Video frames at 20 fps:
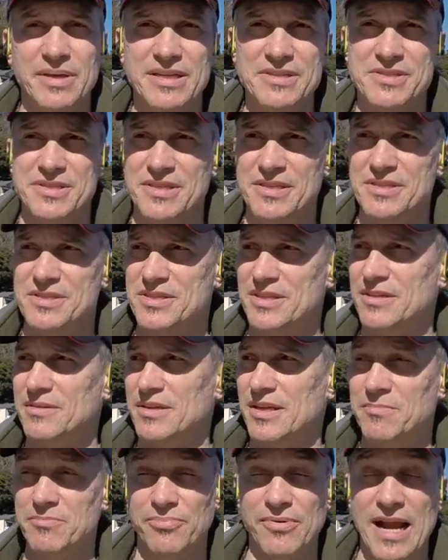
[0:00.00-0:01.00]
basis
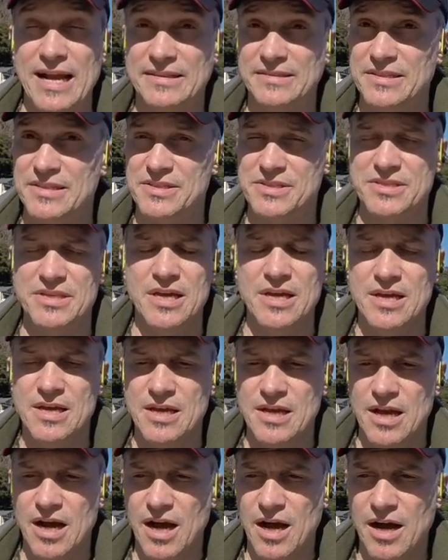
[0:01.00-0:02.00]
and practice.
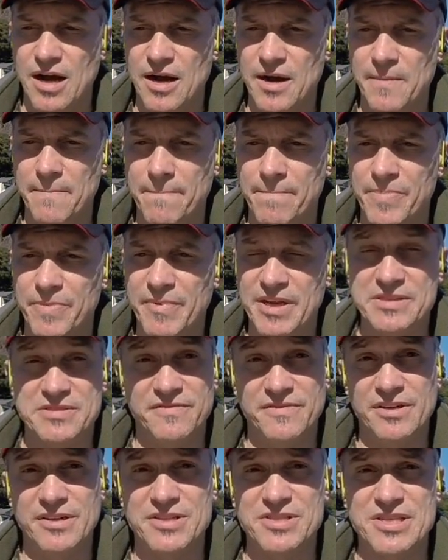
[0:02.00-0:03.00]
Makes
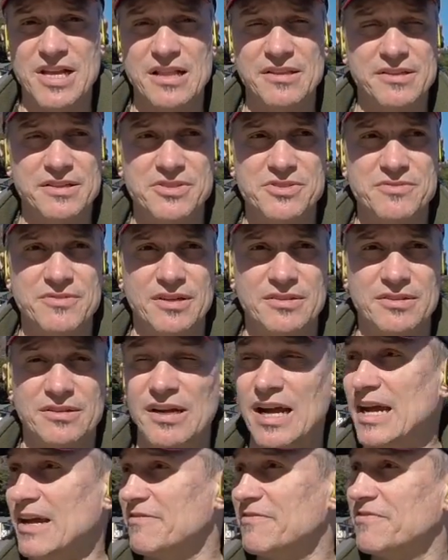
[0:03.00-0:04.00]
a very solid
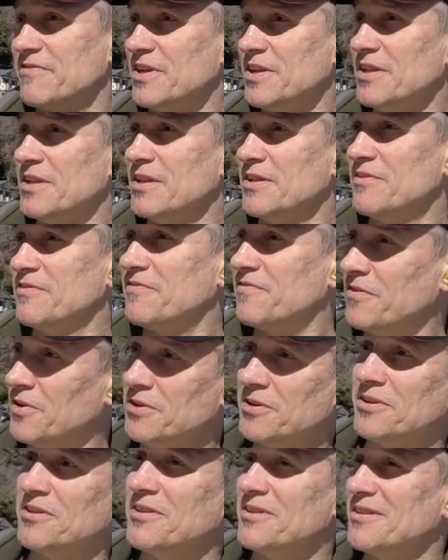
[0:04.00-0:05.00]
instructor. I have
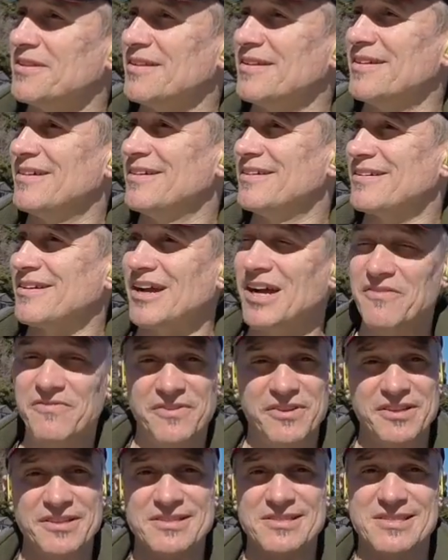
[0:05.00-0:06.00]
full
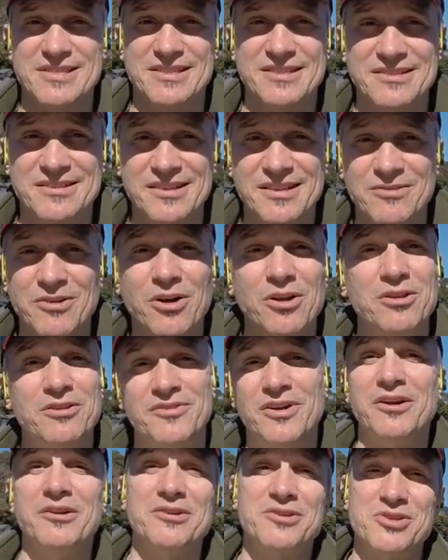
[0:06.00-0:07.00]
confidence in all
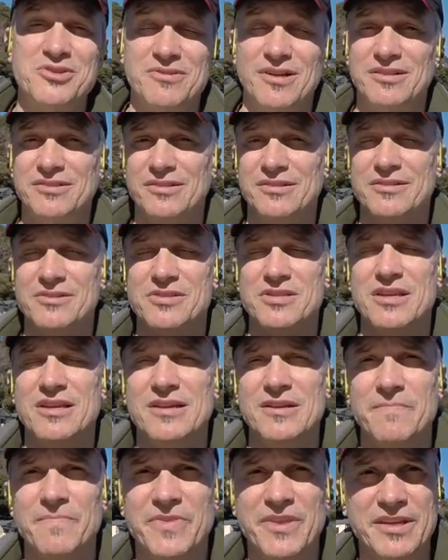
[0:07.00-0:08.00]
of our instructors
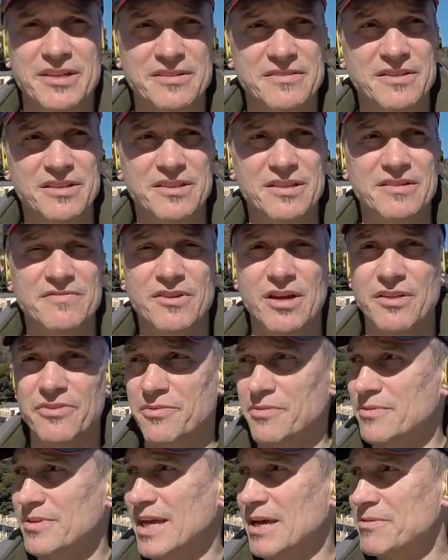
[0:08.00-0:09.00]
that have gone
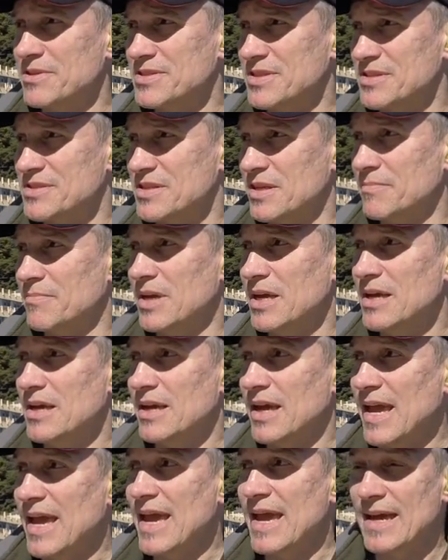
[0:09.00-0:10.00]
through the NAUI system.
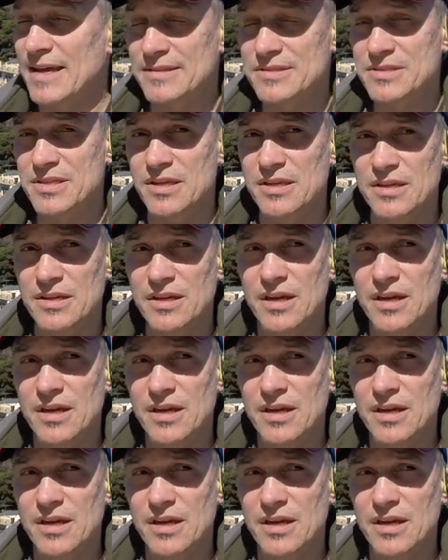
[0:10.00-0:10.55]
And